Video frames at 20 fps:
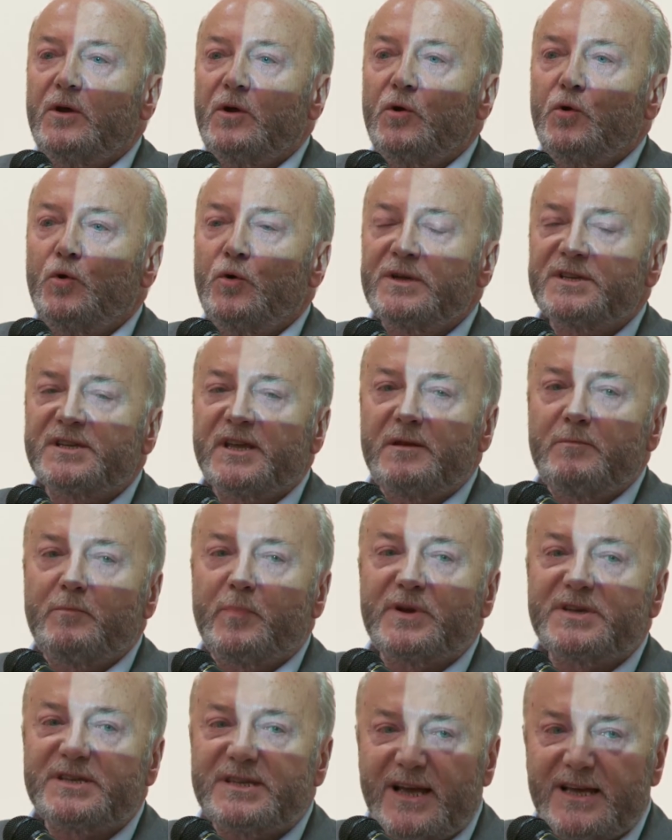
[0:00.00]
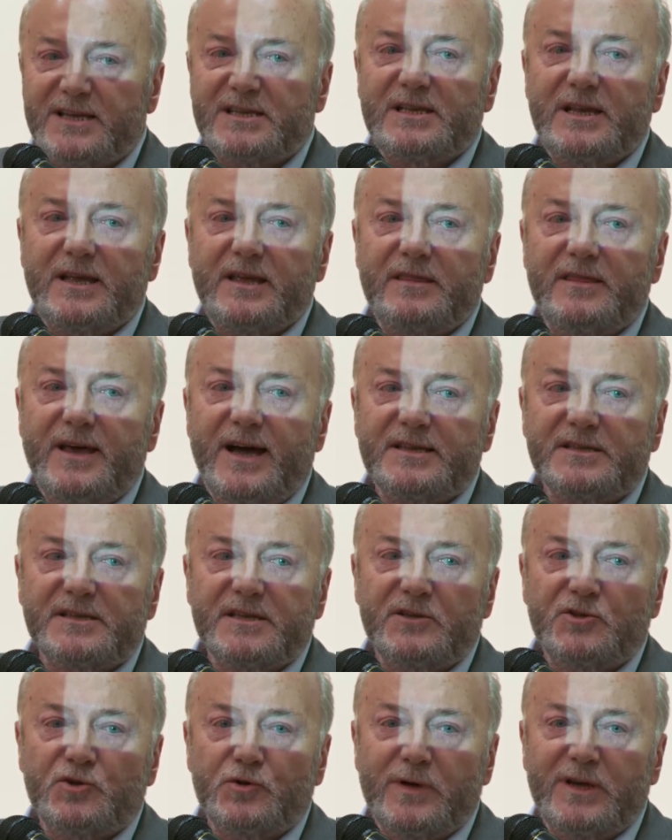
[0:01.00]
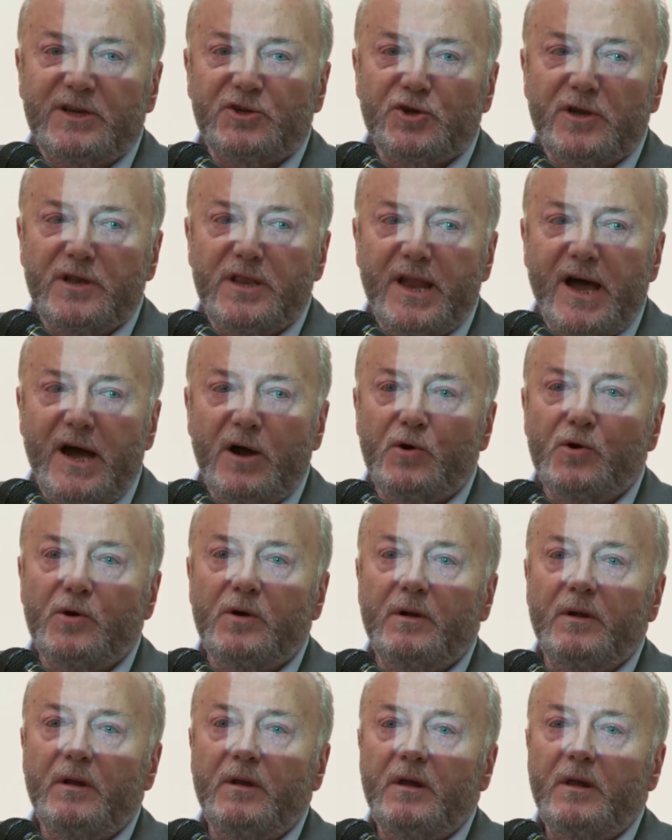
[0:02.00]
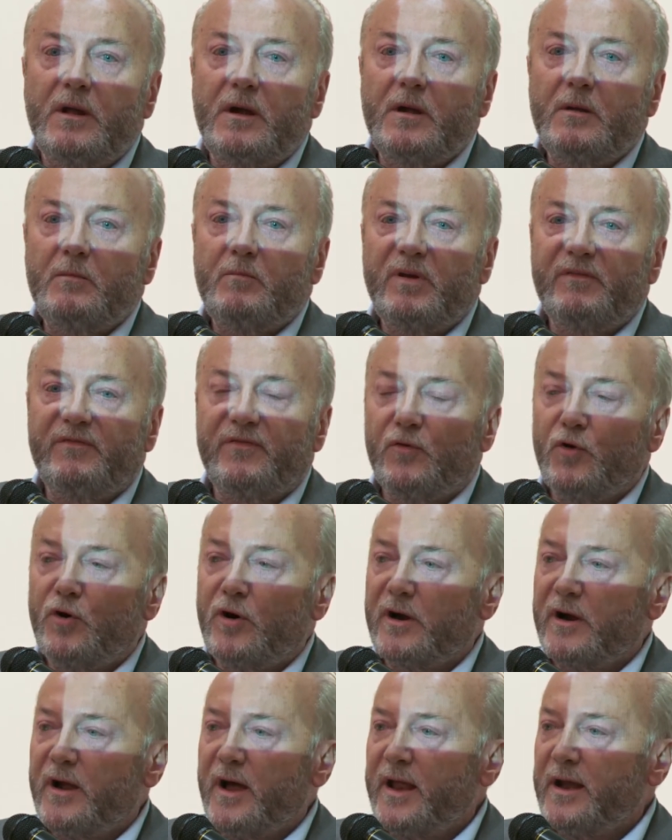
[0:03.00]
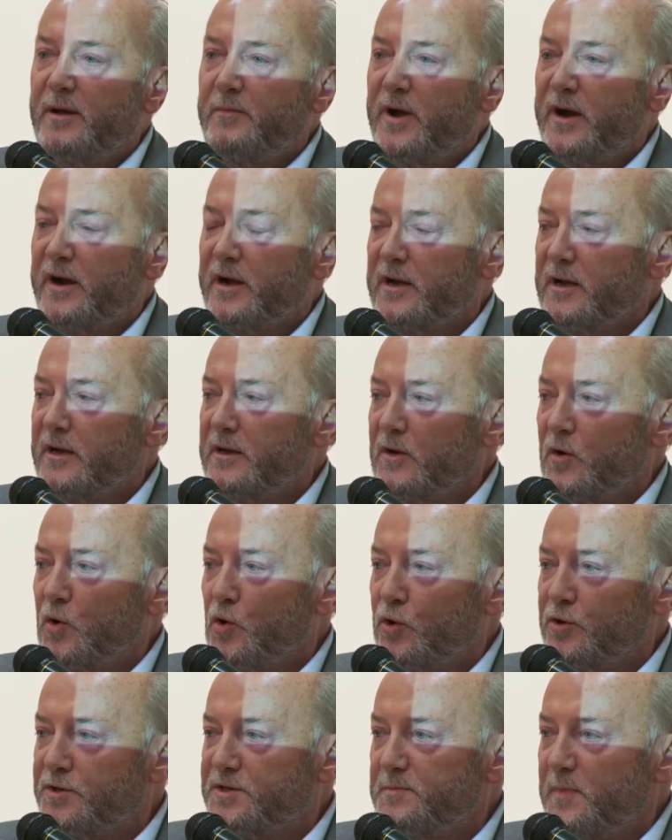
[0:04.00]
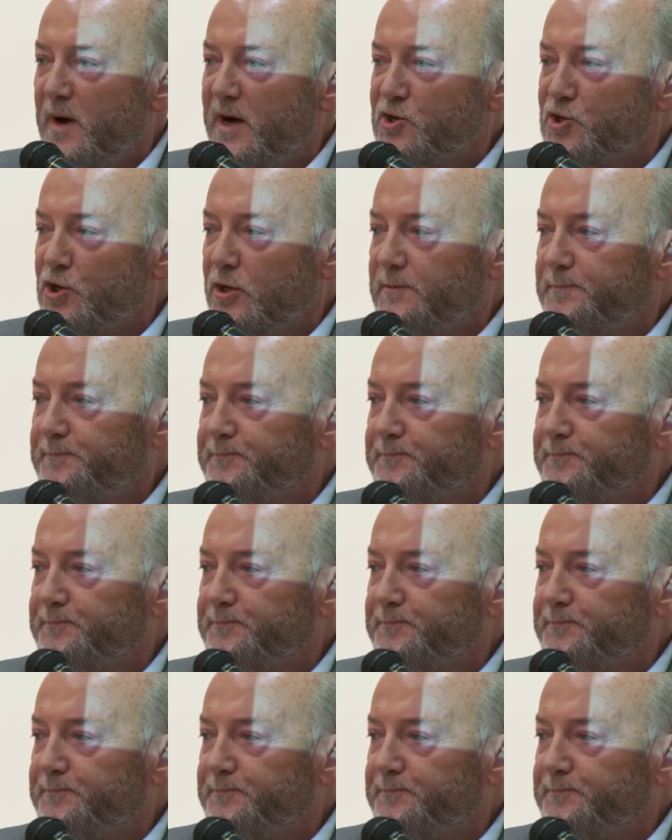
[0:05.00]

who is in precisely that situation now before an American courts-martial.